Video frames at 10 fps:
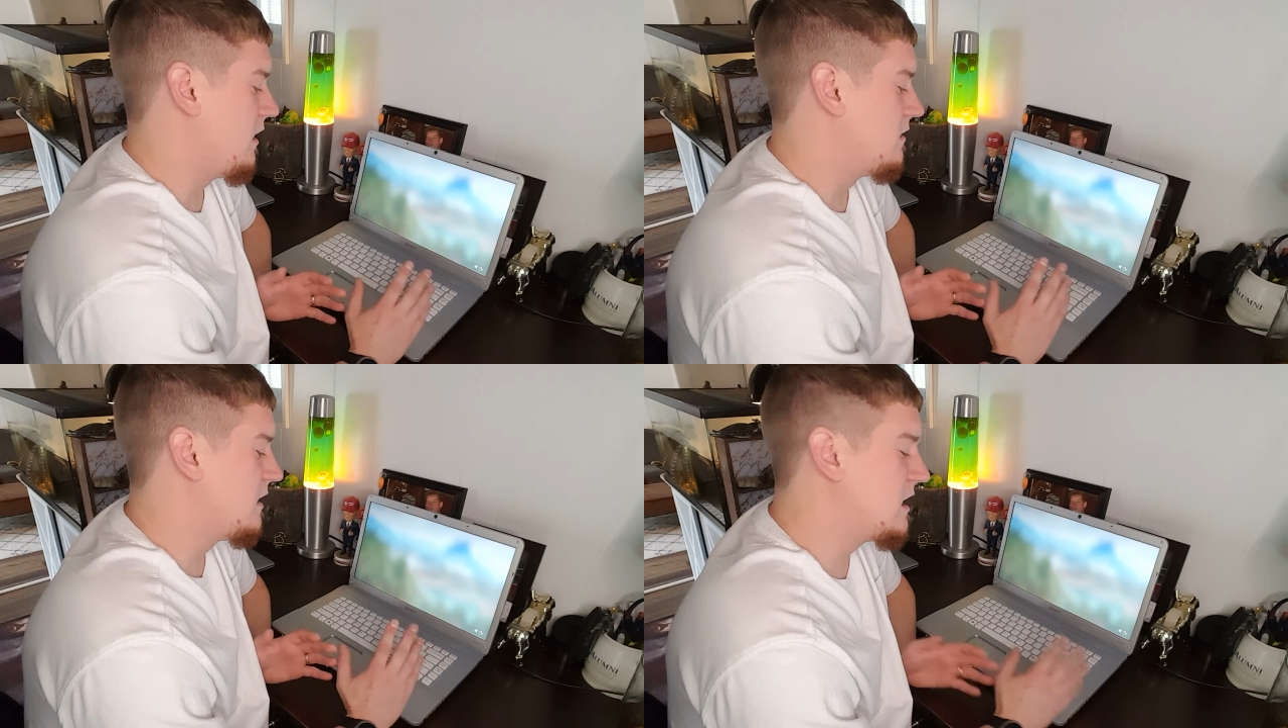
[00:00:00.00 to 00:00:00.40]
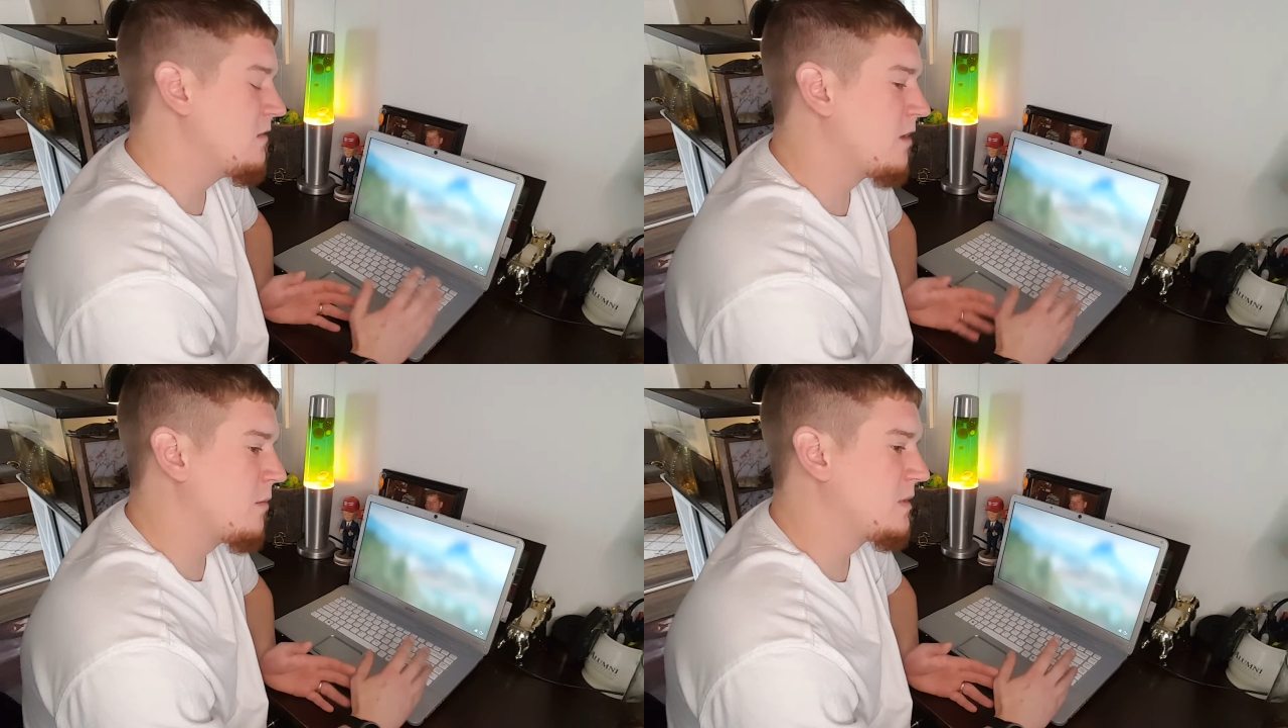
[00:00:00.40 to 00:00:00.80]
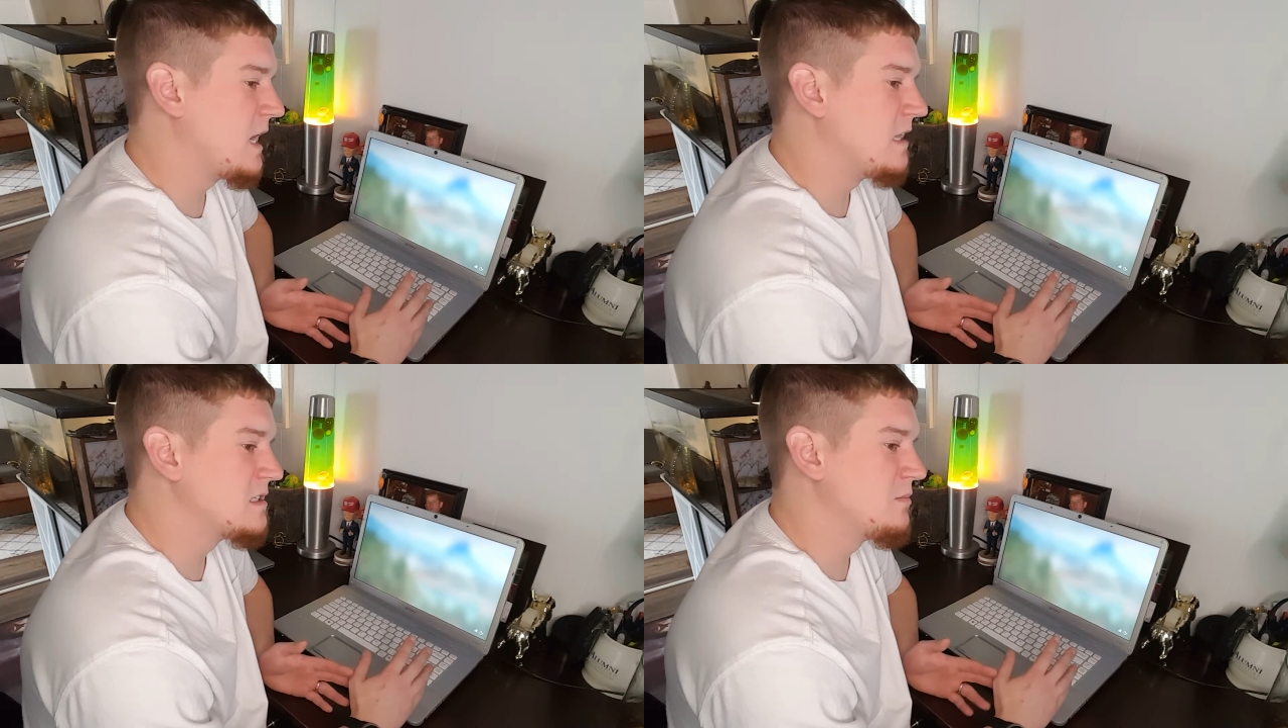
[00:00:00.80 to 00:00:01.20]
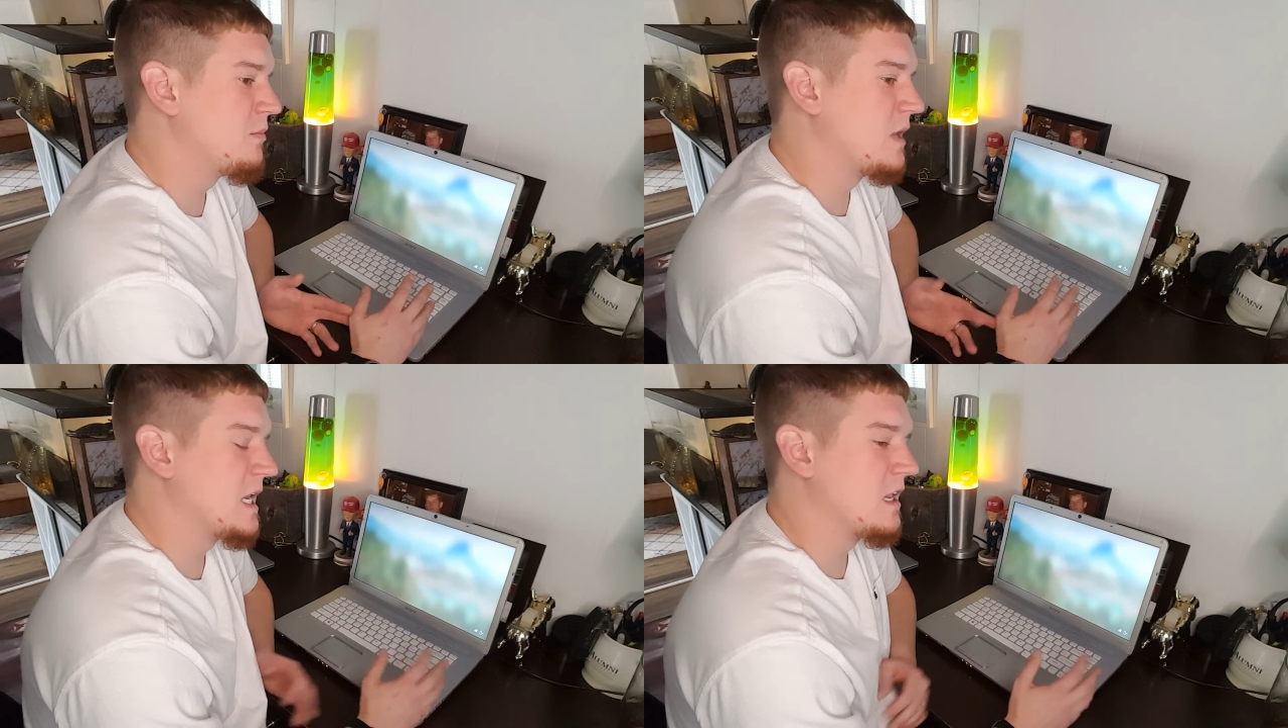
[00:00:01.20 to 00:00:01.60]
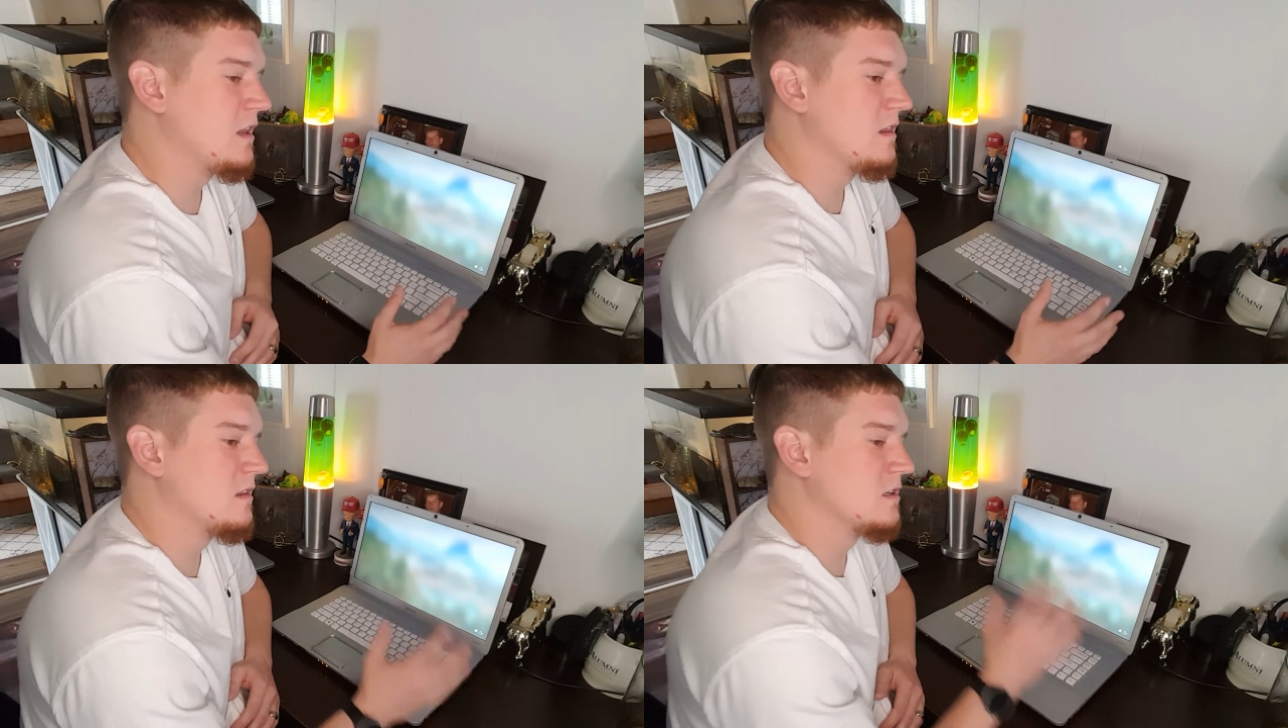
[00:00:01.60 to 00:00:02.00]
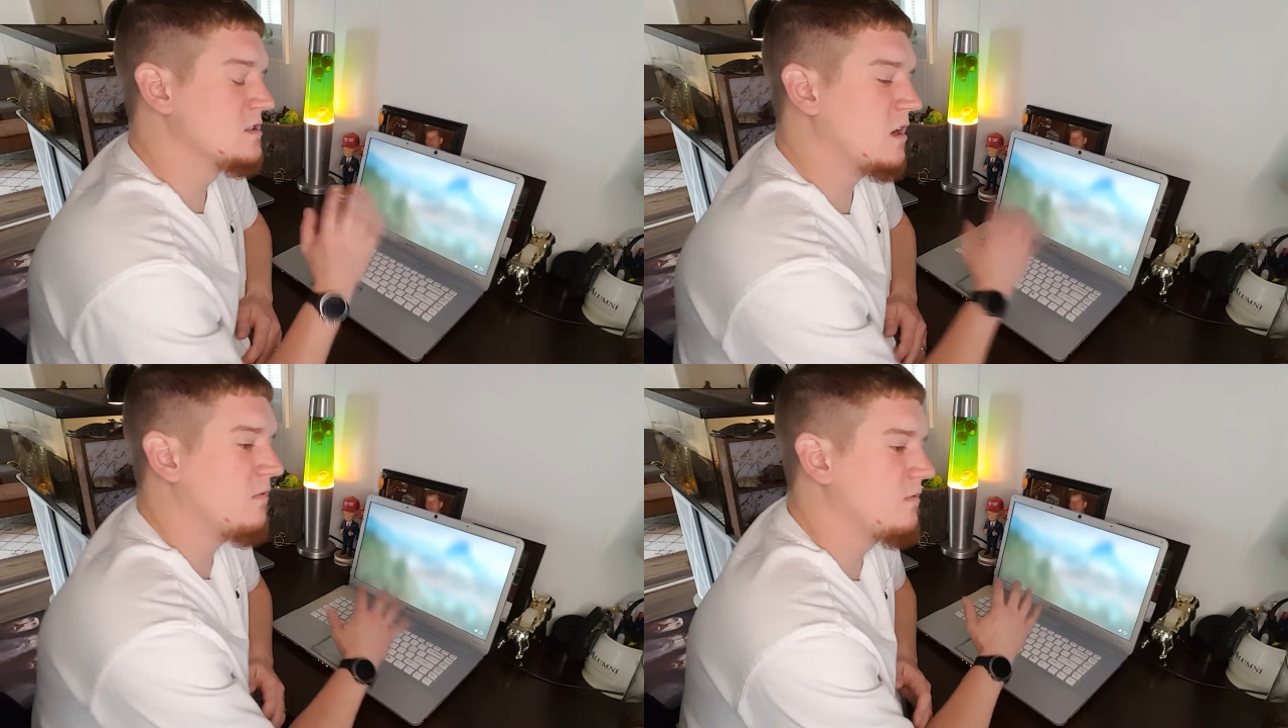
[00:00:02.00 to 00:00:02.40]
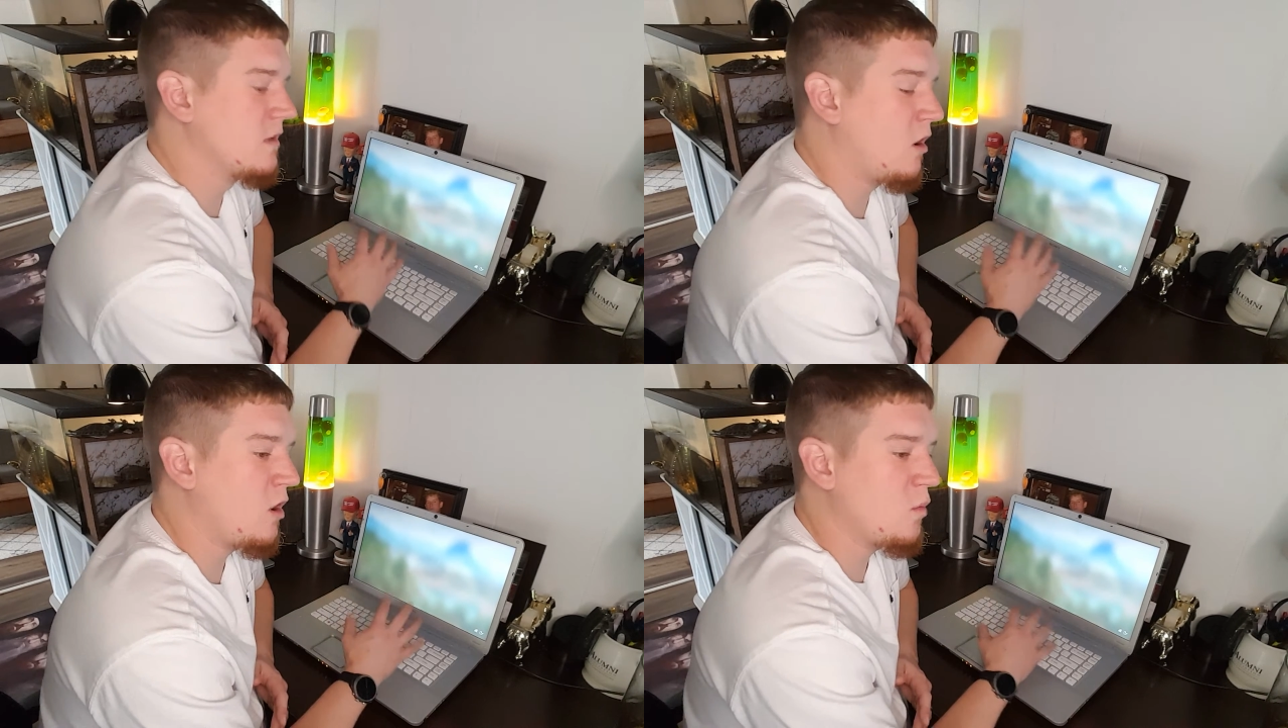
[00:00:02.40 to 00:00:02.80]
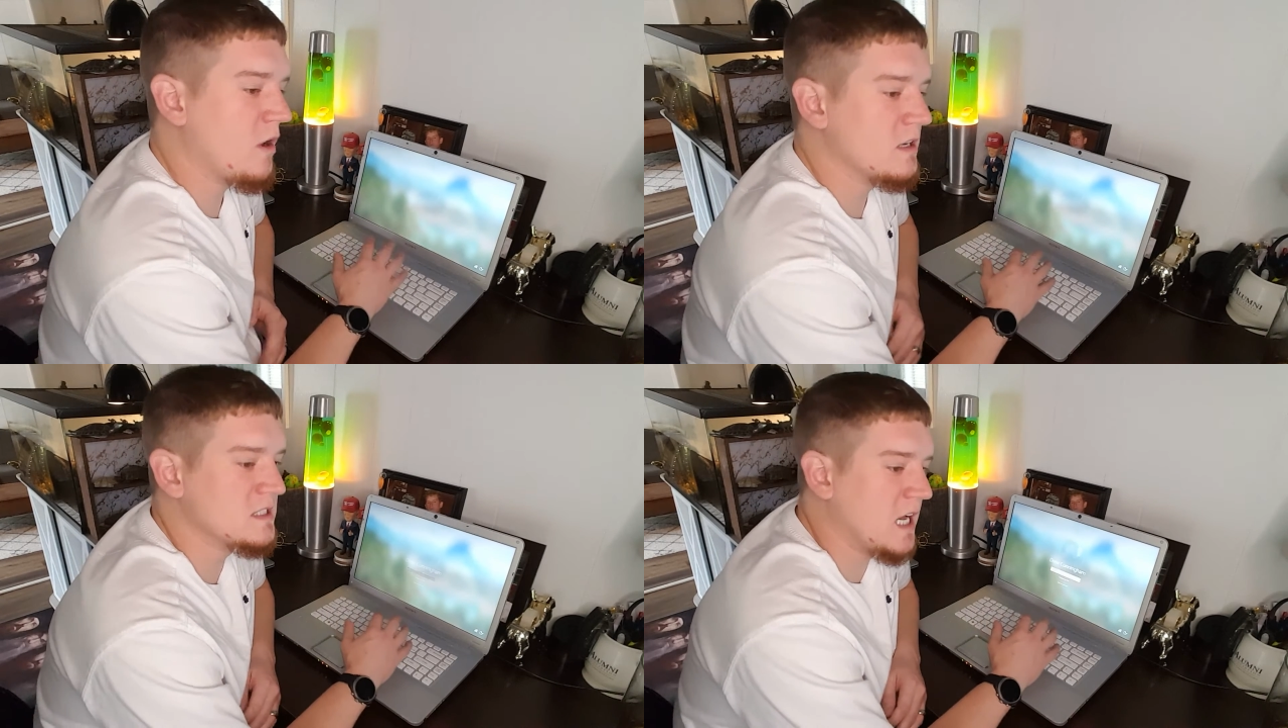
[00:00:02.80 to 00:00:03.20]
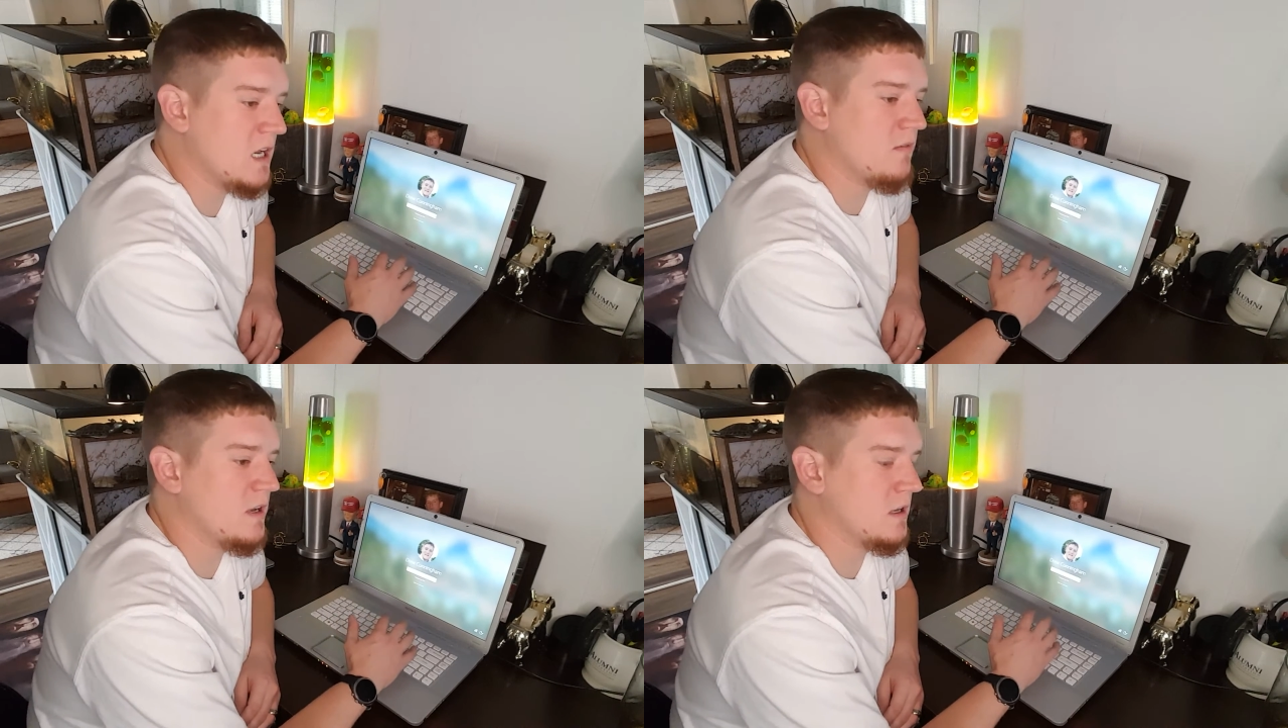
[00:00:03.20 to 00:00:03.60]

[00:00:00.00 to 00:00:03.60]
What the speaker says: give updates, but the hardware inside of it